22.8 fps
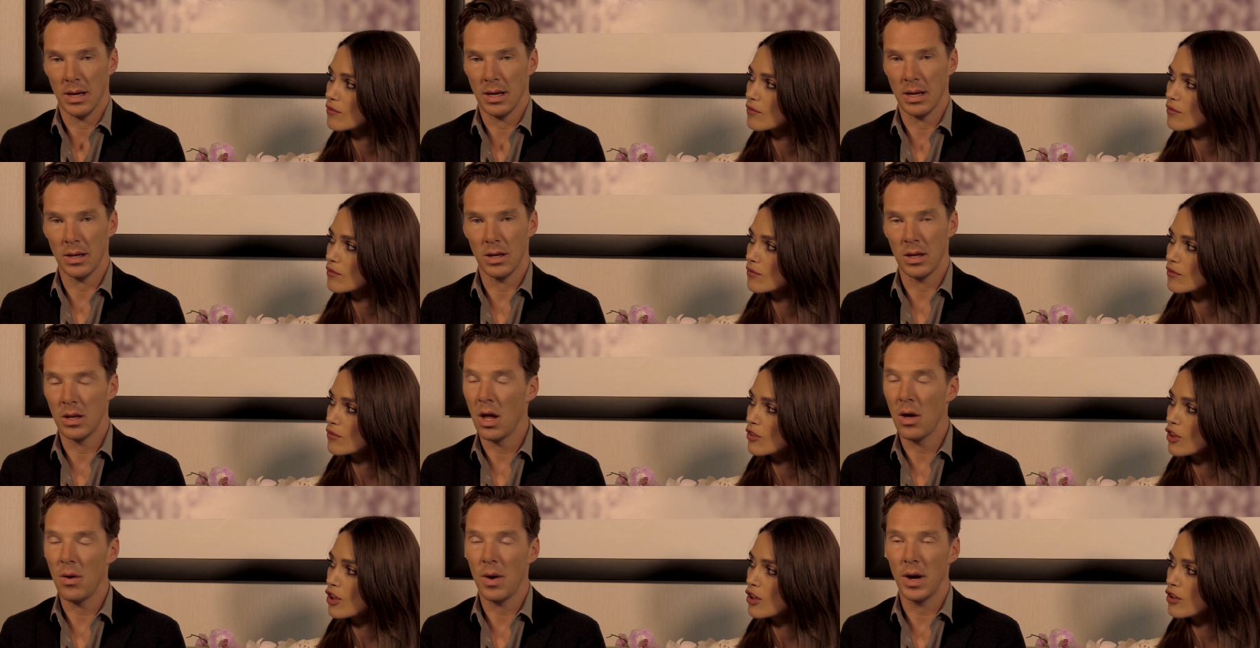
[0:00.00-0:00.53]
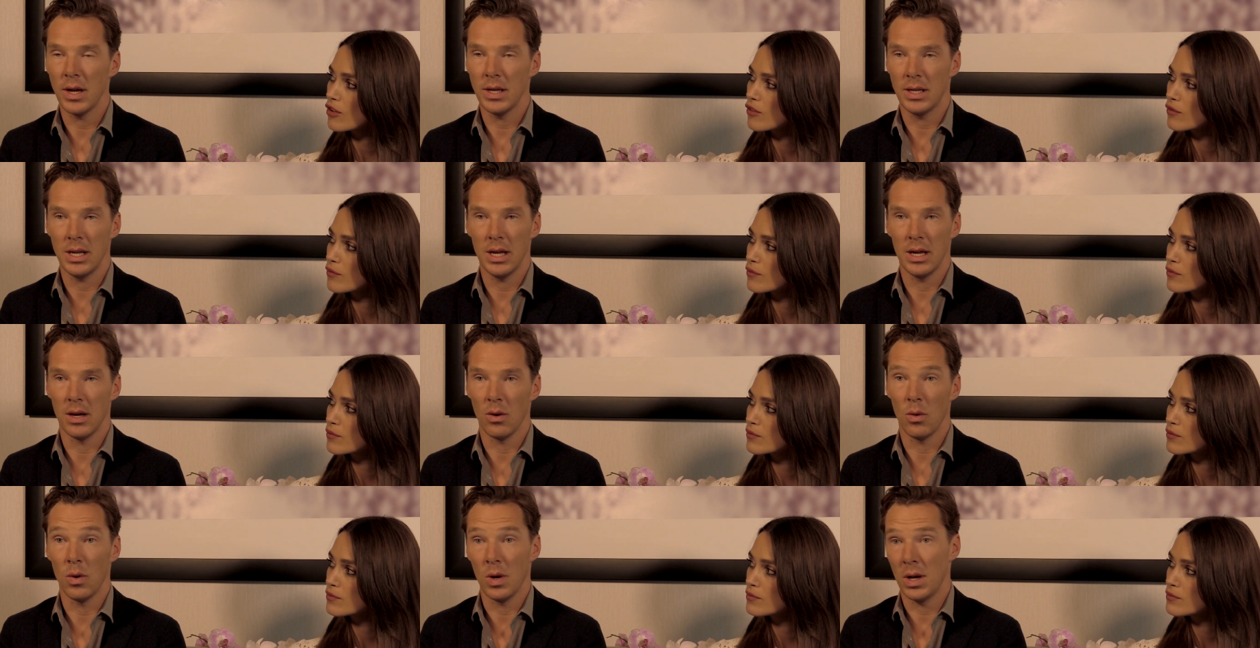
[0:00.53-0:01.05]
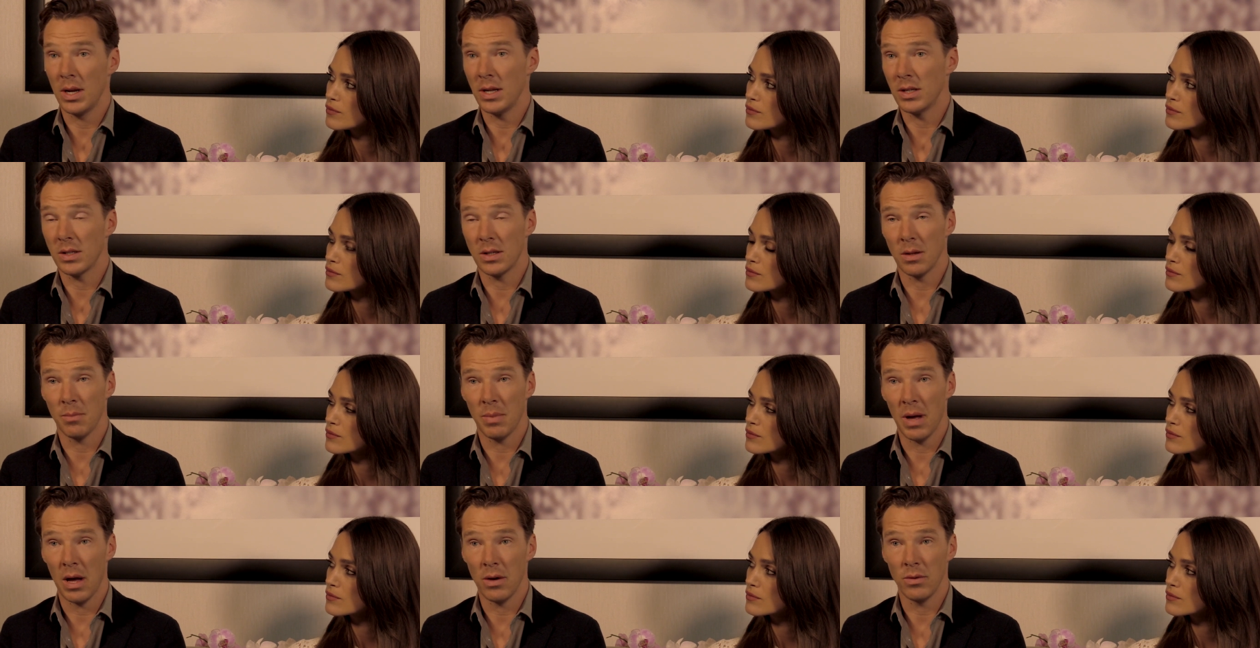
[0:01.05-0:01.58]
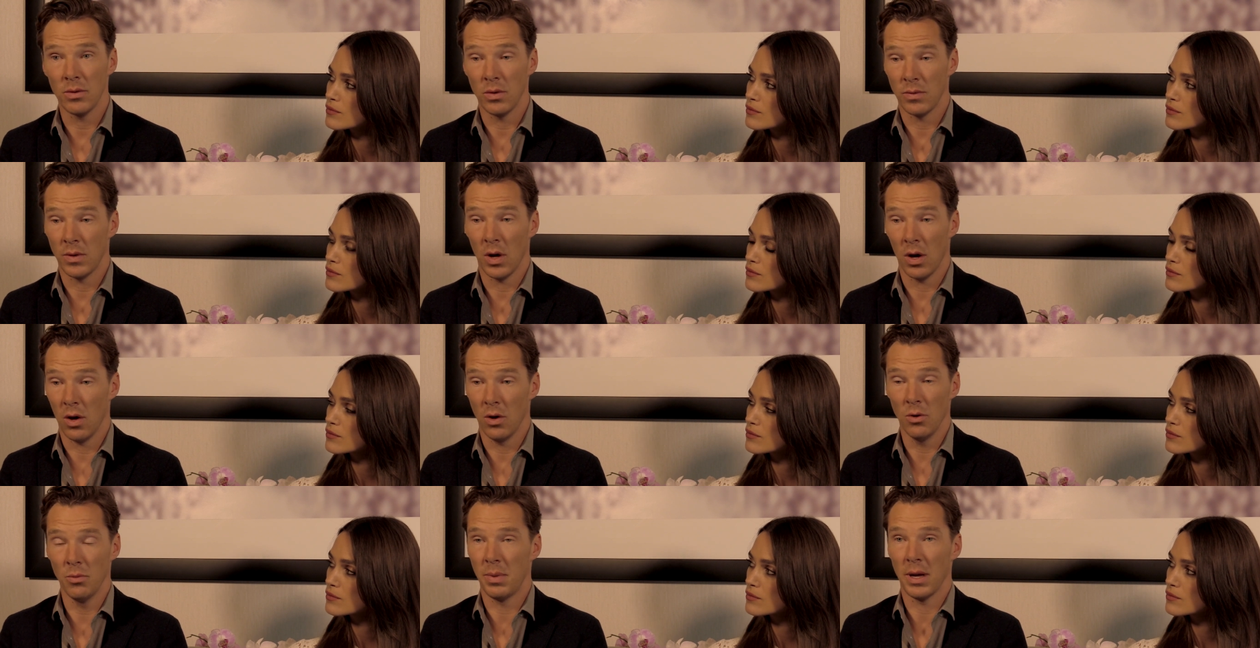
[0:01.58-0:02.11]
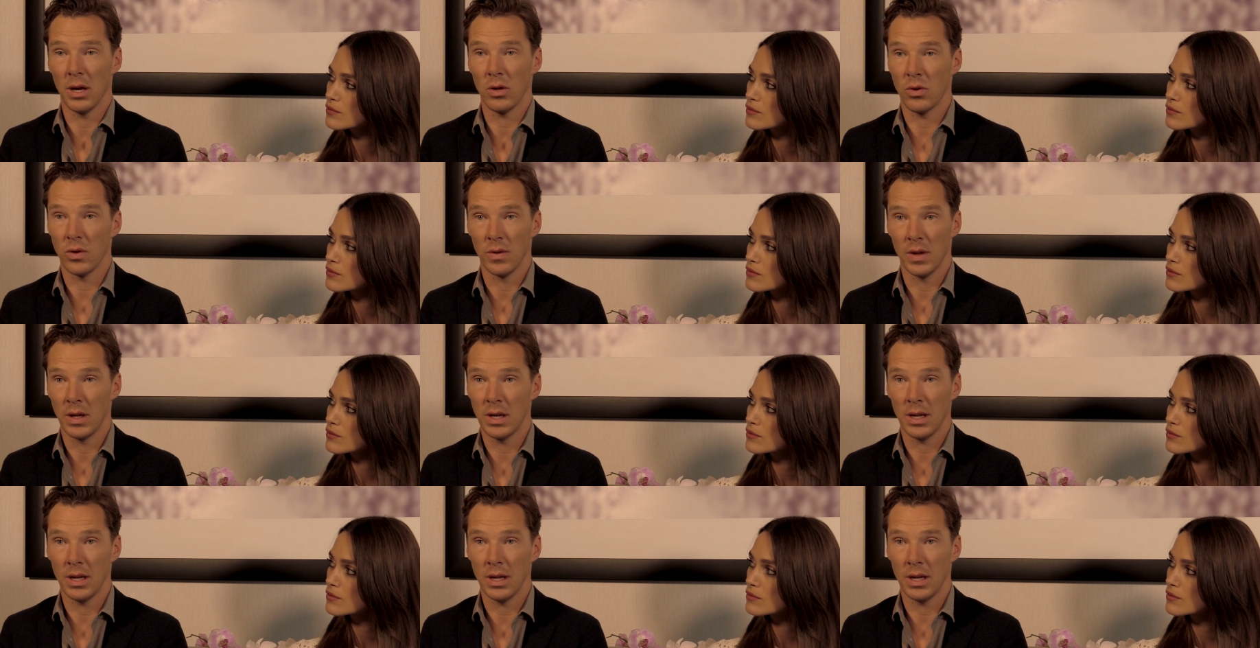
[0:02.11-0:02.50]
Speaker 1: I had no, no idea, or at least about the whole picture.